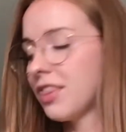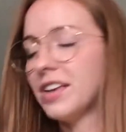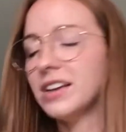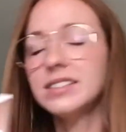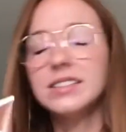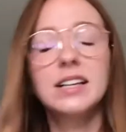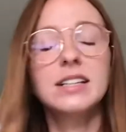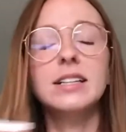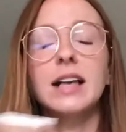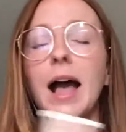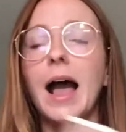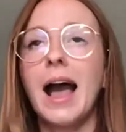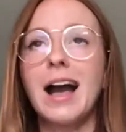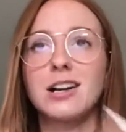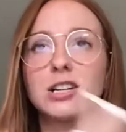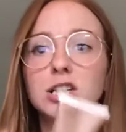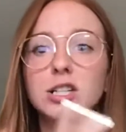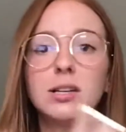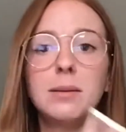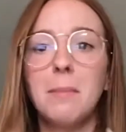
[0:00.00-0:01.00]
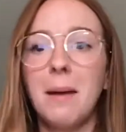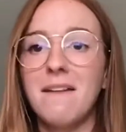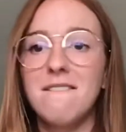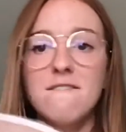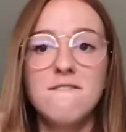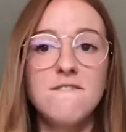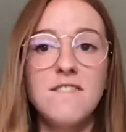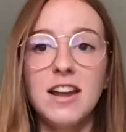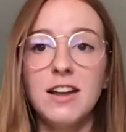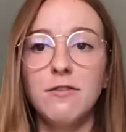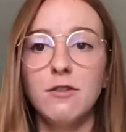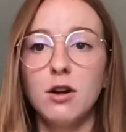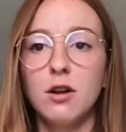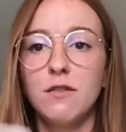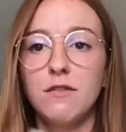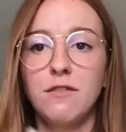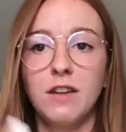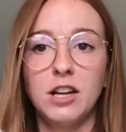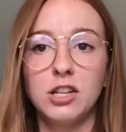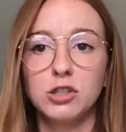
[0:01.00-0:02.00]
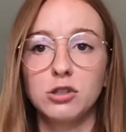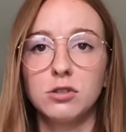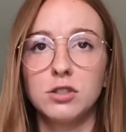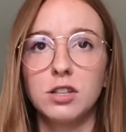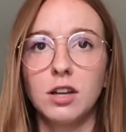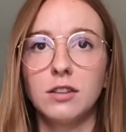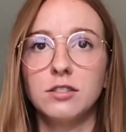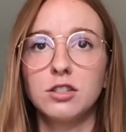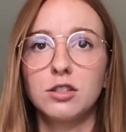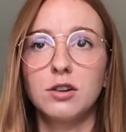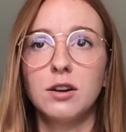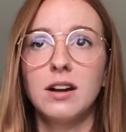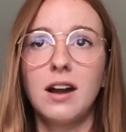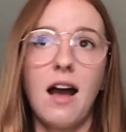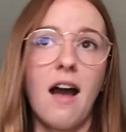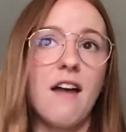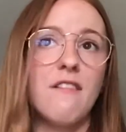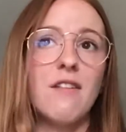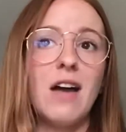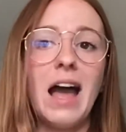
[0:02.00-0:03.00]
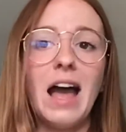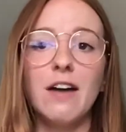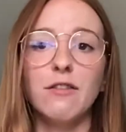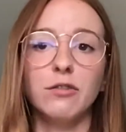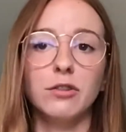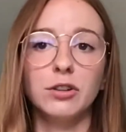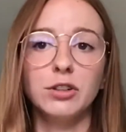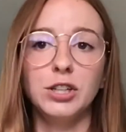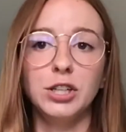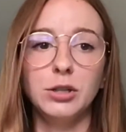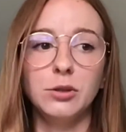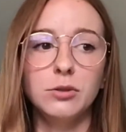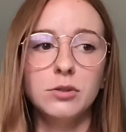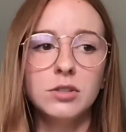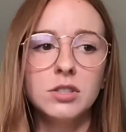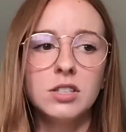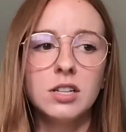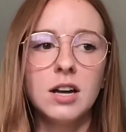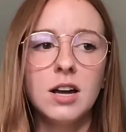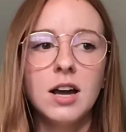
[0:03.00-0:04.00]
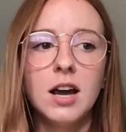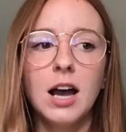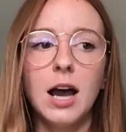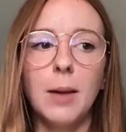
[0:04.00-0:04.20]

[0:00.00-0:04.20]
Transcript: This is actually my favorite facial sunscreen I've ever used.